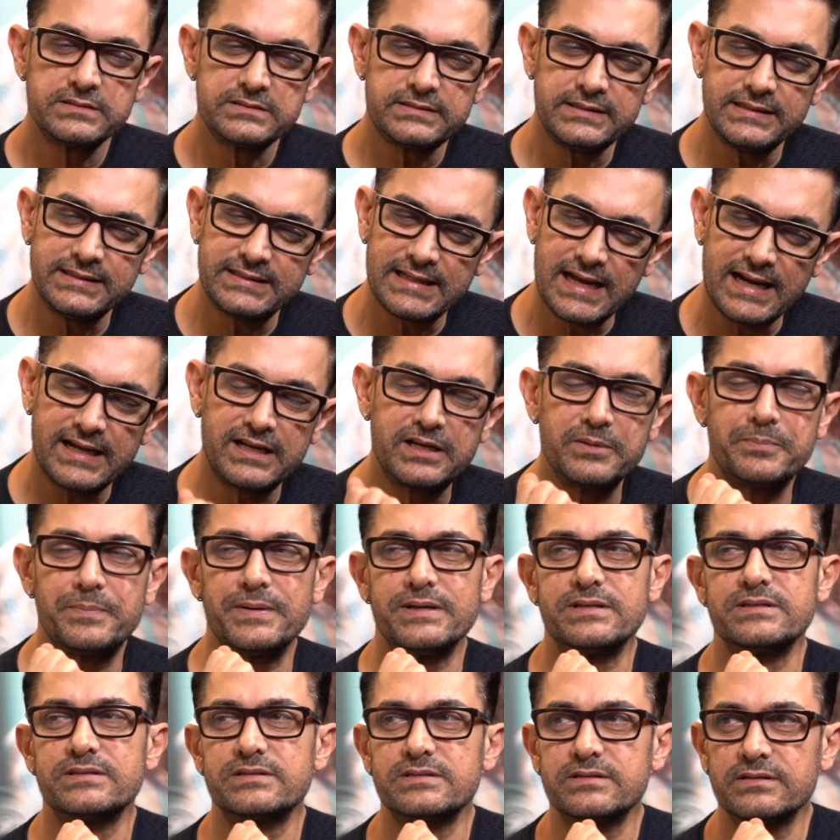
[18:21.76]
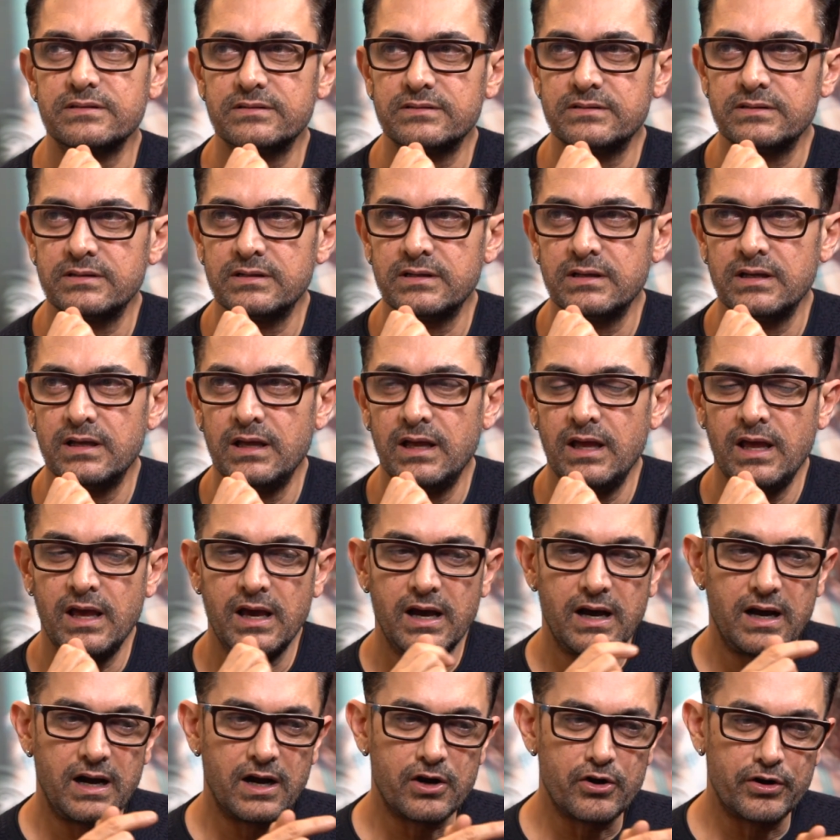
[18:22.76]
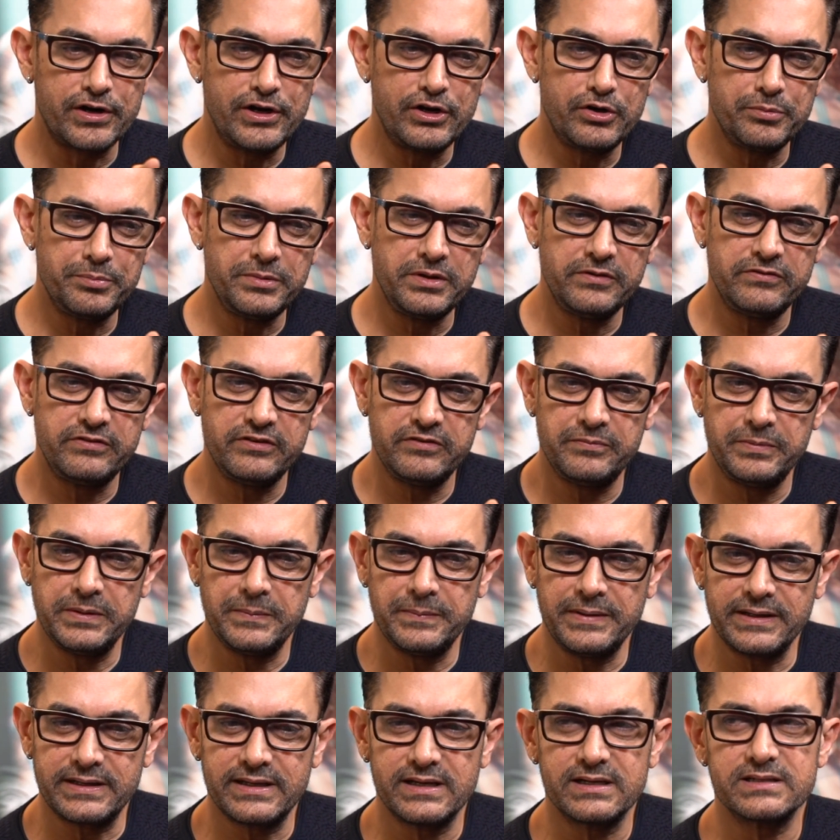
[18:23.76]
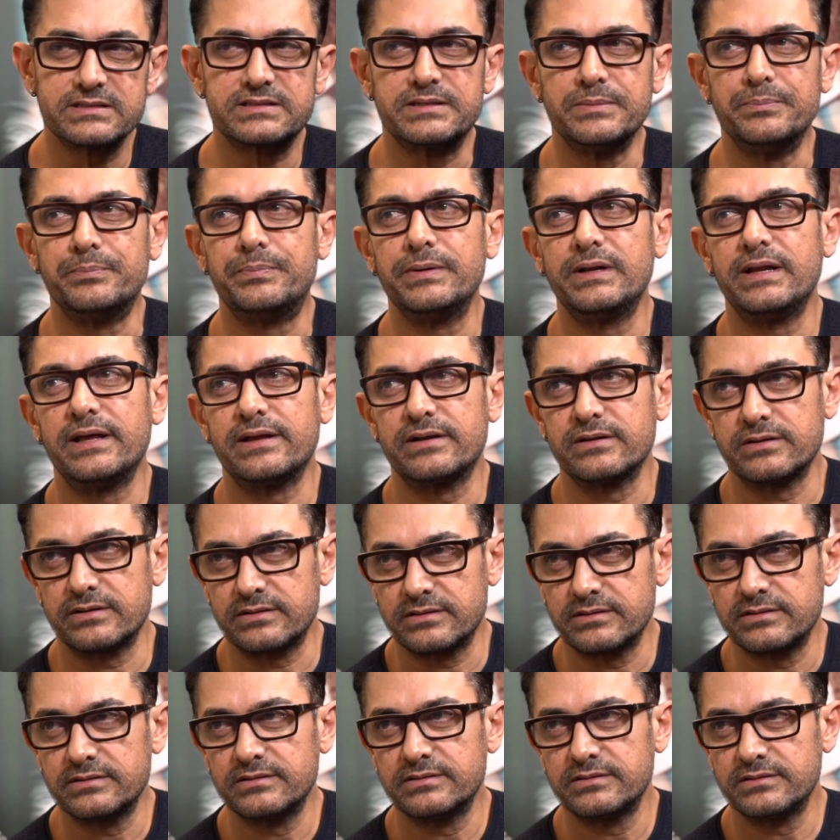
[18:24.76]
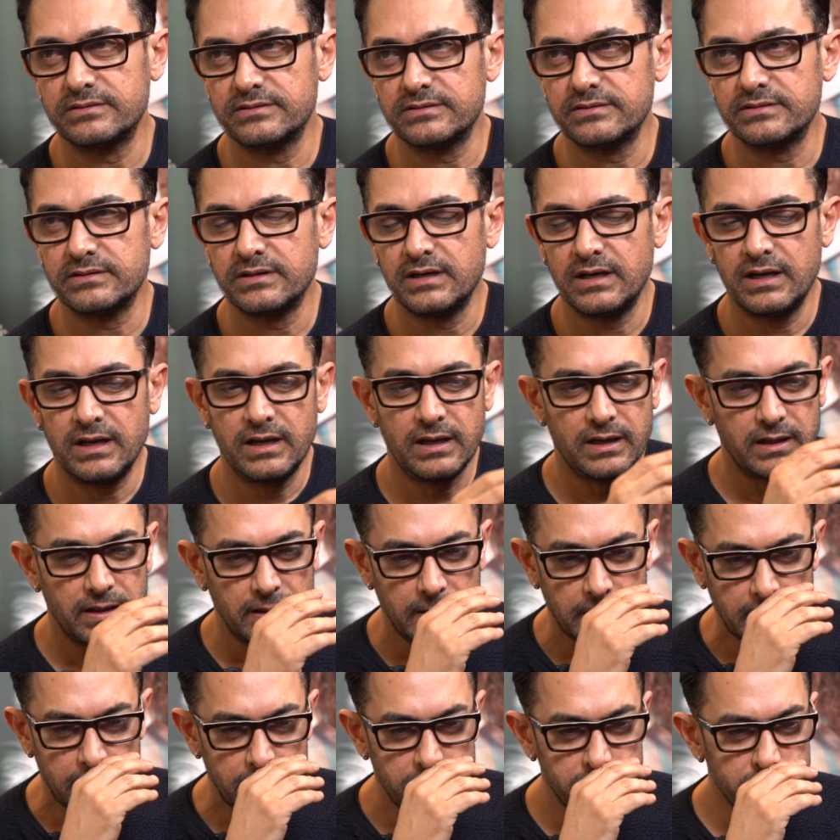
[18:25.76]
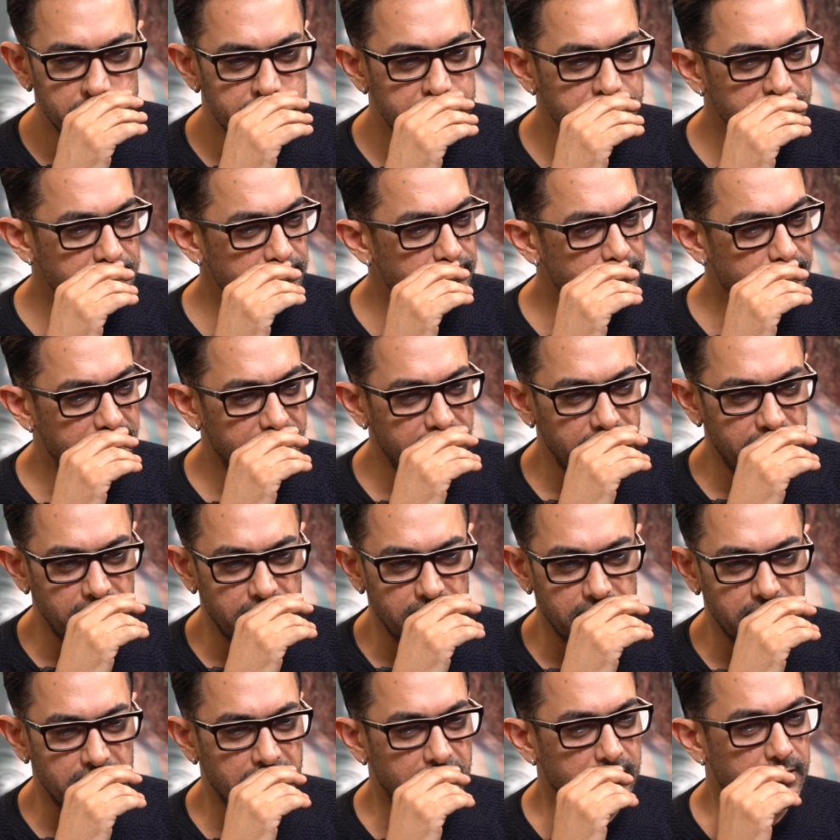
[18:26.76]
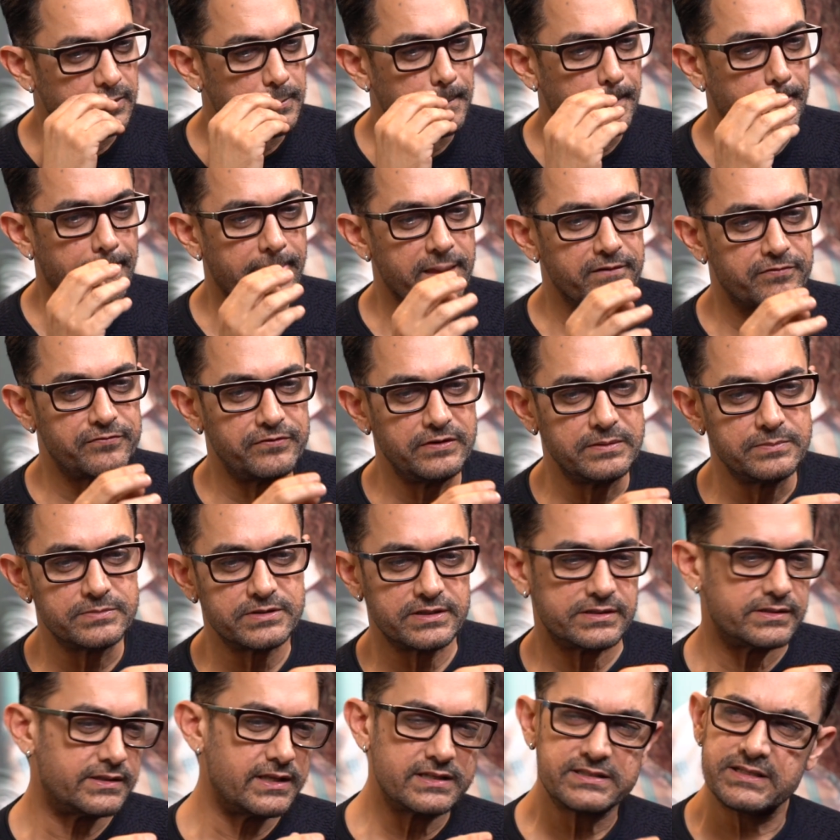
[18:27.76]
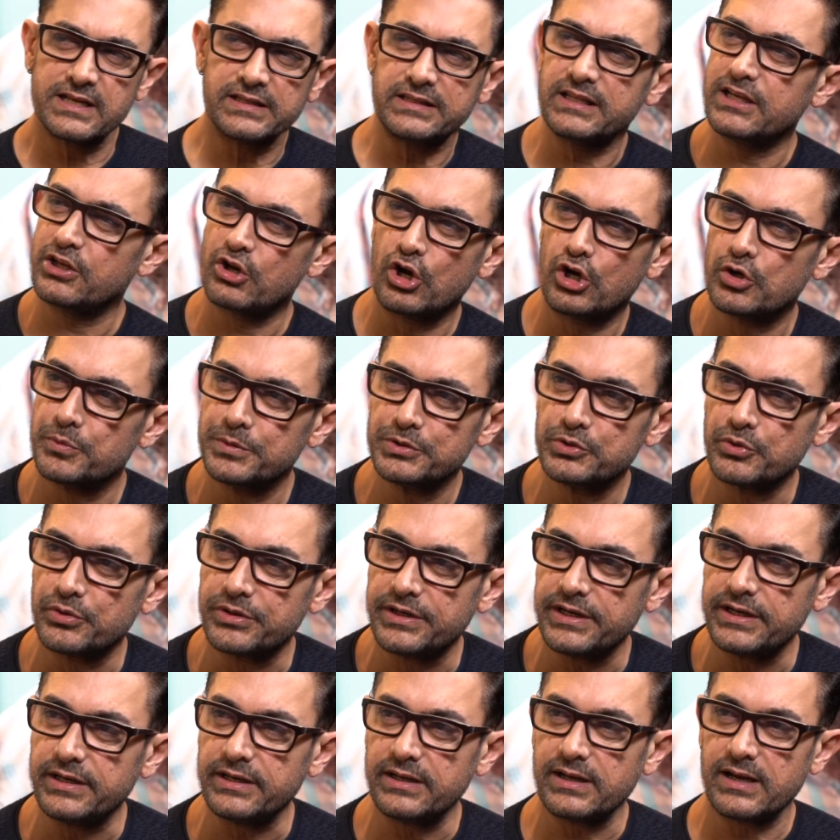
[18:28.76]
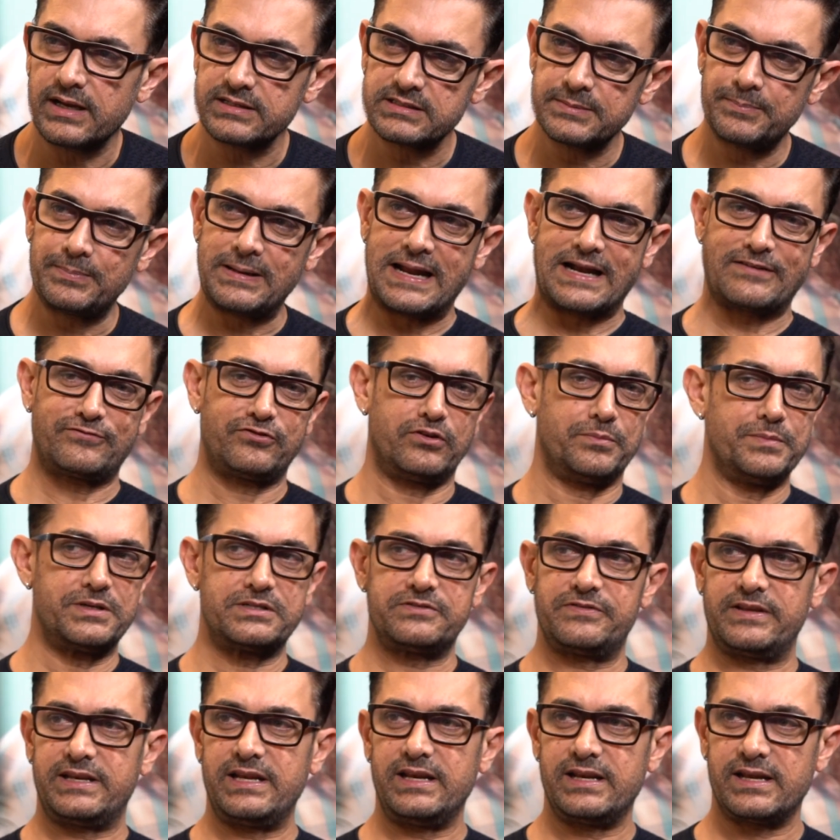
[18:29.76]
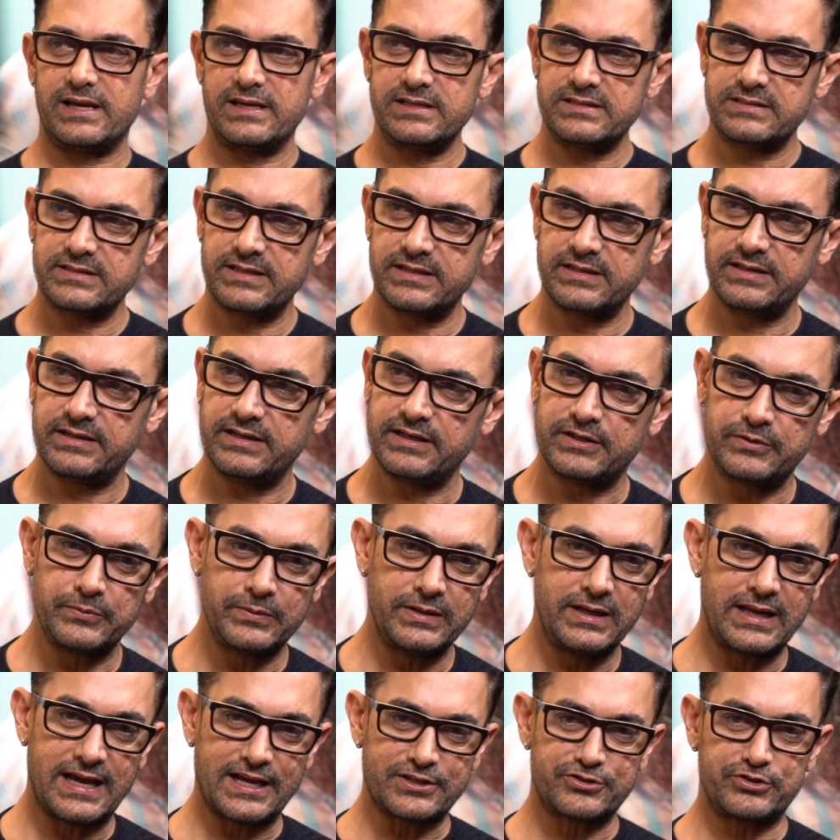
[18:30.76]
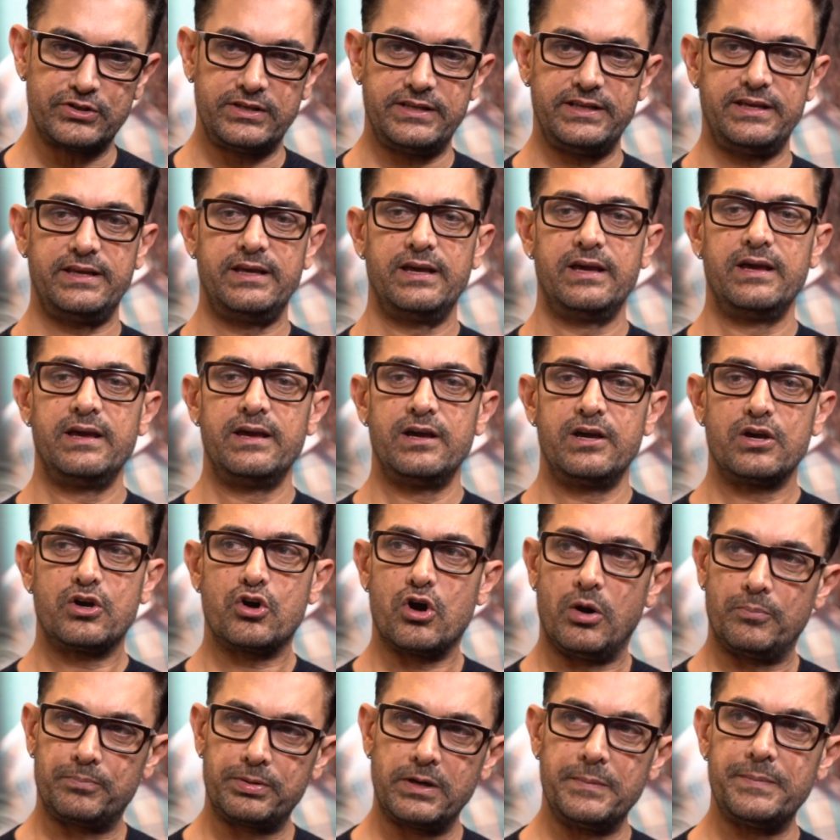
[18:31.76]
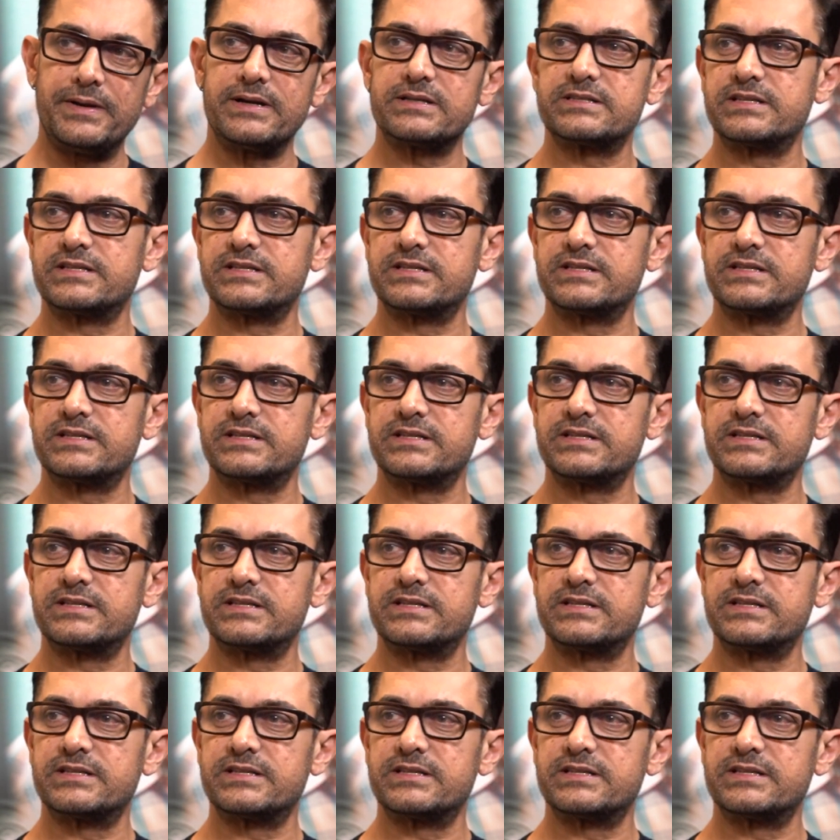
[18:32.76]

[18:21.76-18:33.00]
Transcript: star? See, that depends. According to me, we've been making a simple error. You see, when film, there's nothing wrong with OTT. As a platform, it's very nice and it will actually complement